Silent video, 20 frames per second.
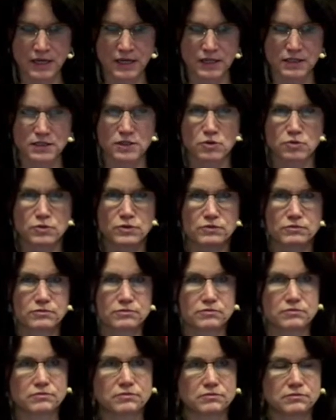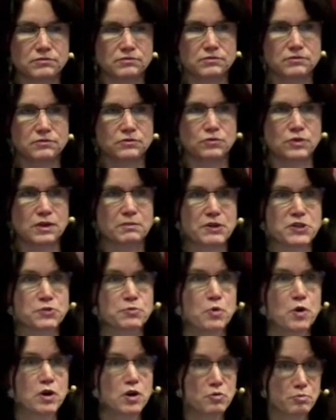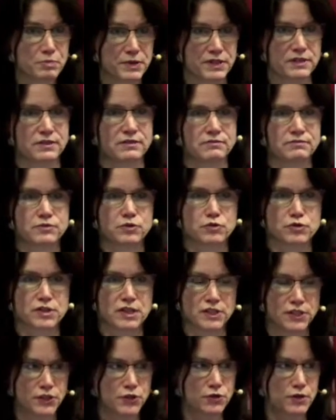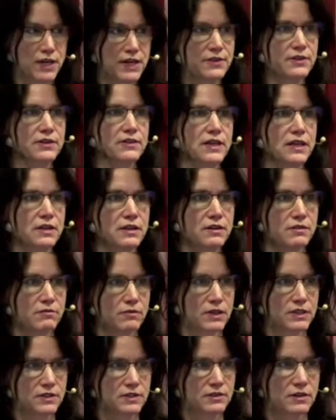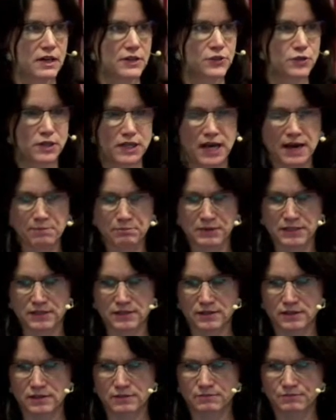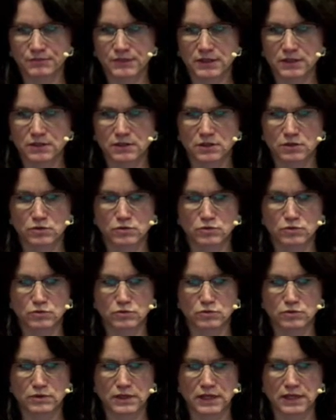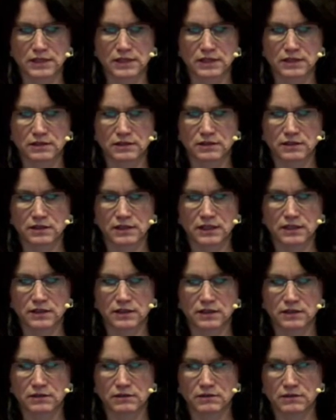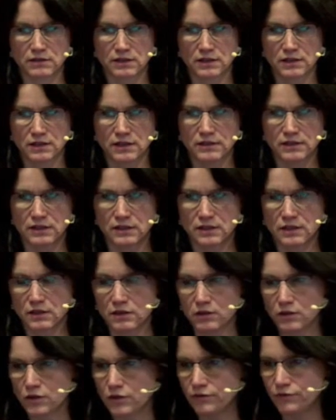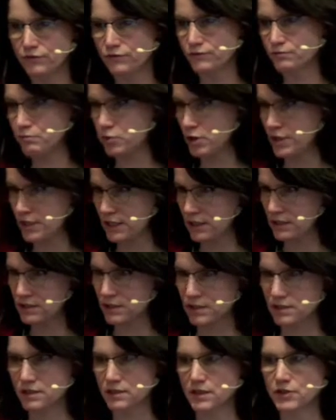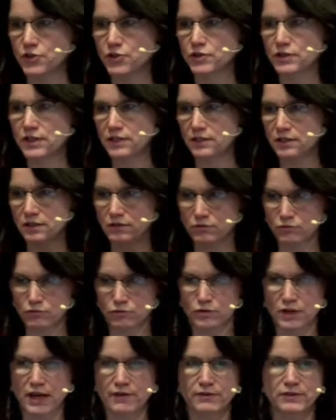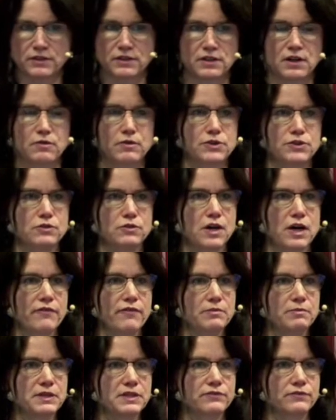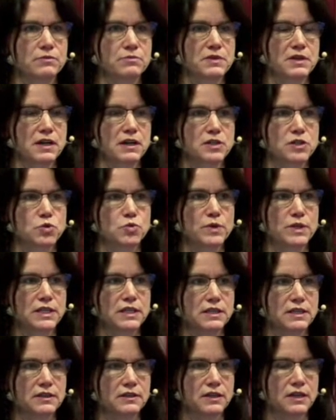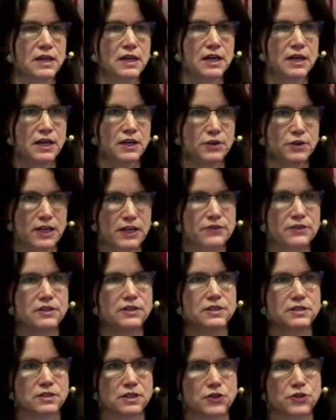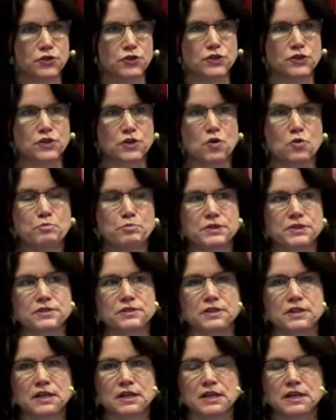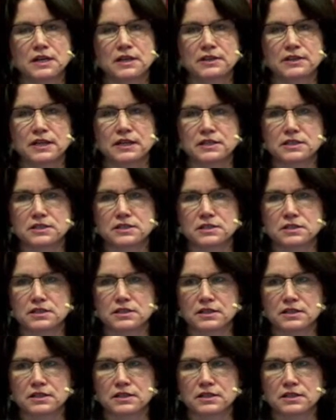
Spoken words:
So we are much more open to study together than what actually happens. So, and there are a lot of political discussion, and we have now a new government from the last week, and again the discussion is opened that